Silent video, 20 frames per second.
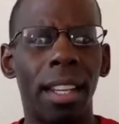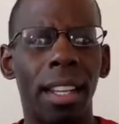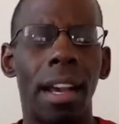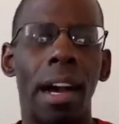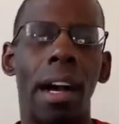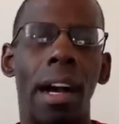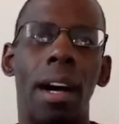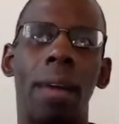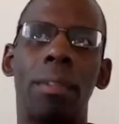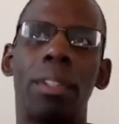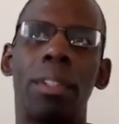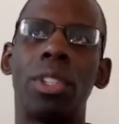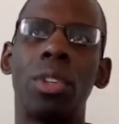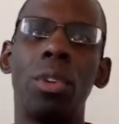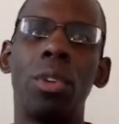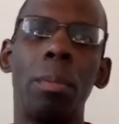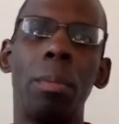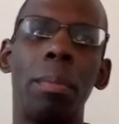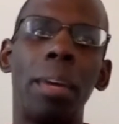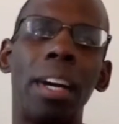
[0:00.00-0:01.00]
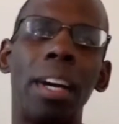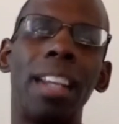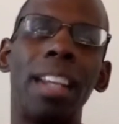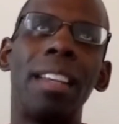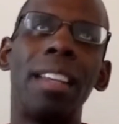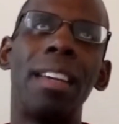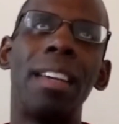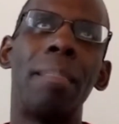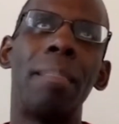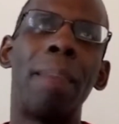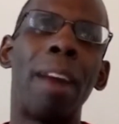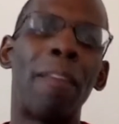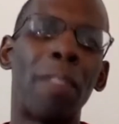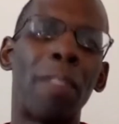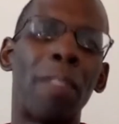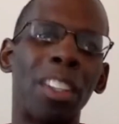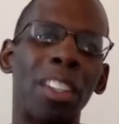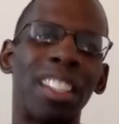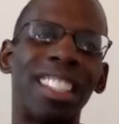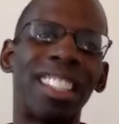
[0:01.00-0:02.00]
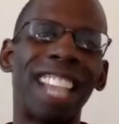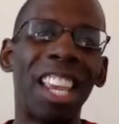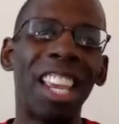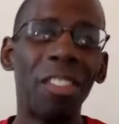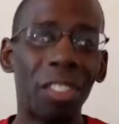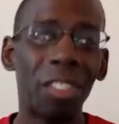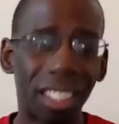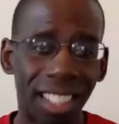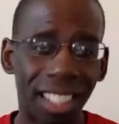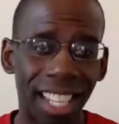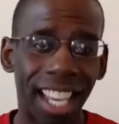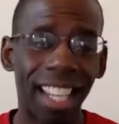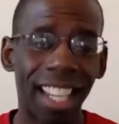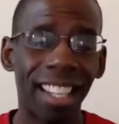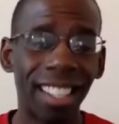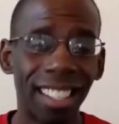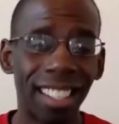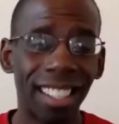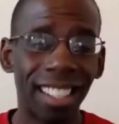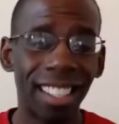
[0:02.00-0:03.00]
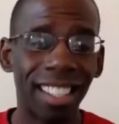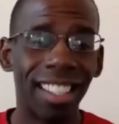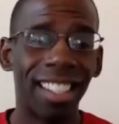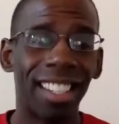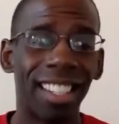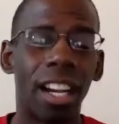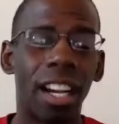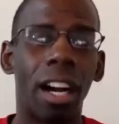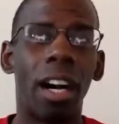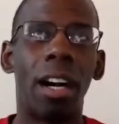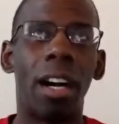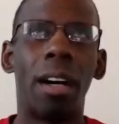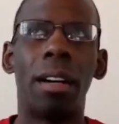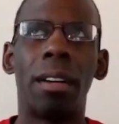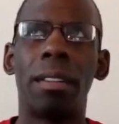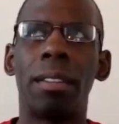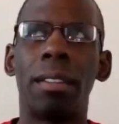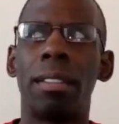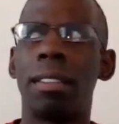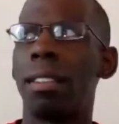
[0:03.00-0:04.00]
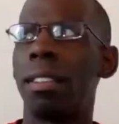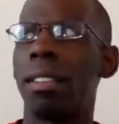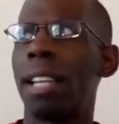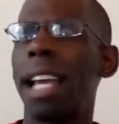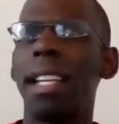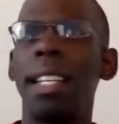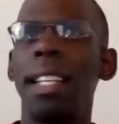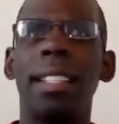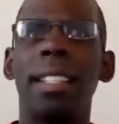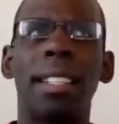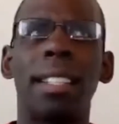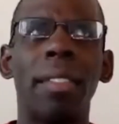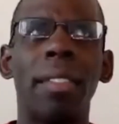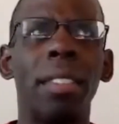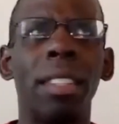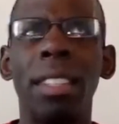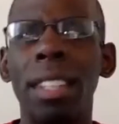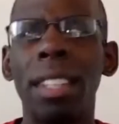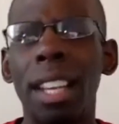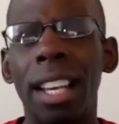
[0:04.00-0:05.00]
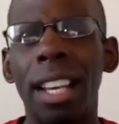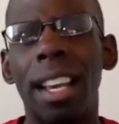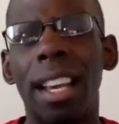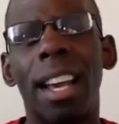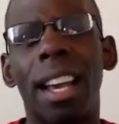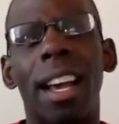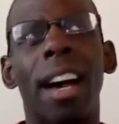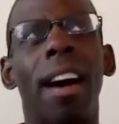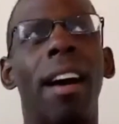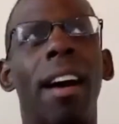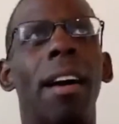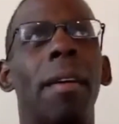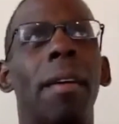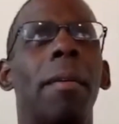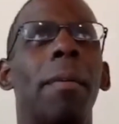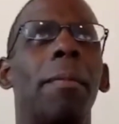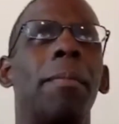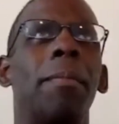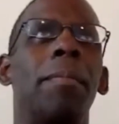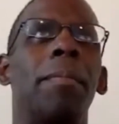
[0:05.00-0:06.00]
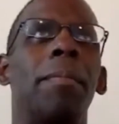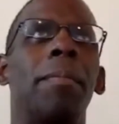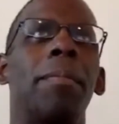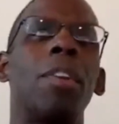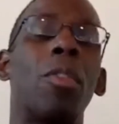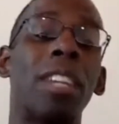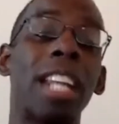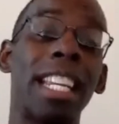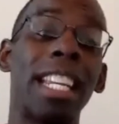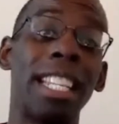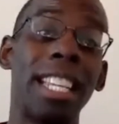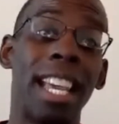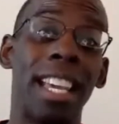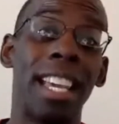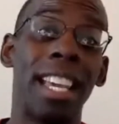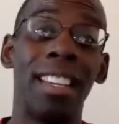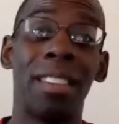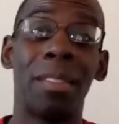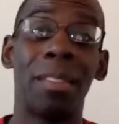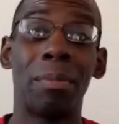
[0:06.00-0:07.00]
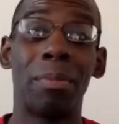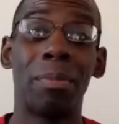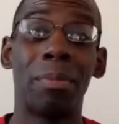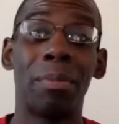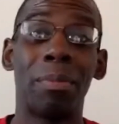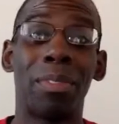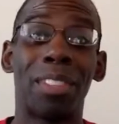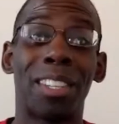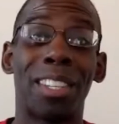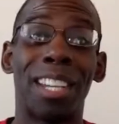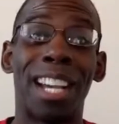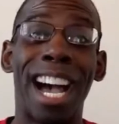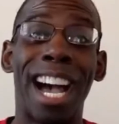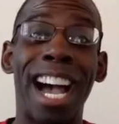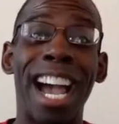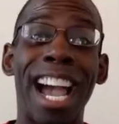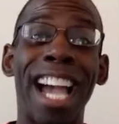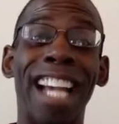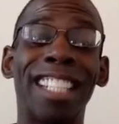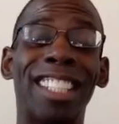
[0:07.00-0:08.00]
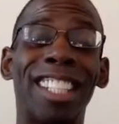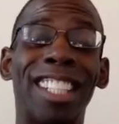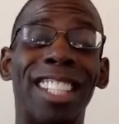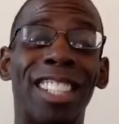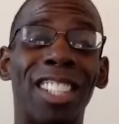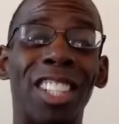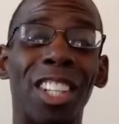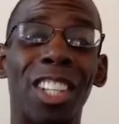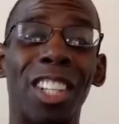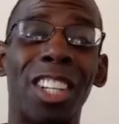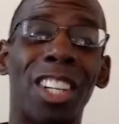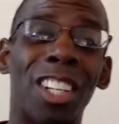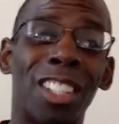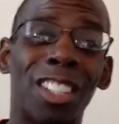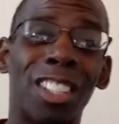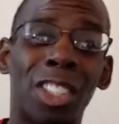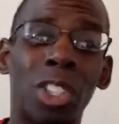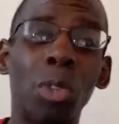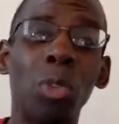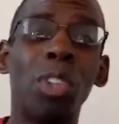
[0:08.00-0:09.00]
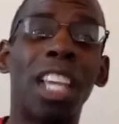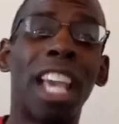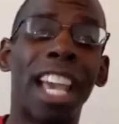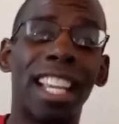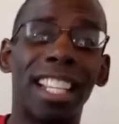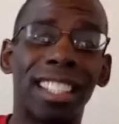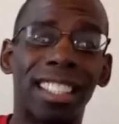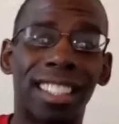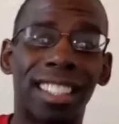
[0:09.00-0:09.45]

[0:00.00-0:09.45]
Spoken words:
too. But my first Savior's Day, 98, I actually took a suitcase,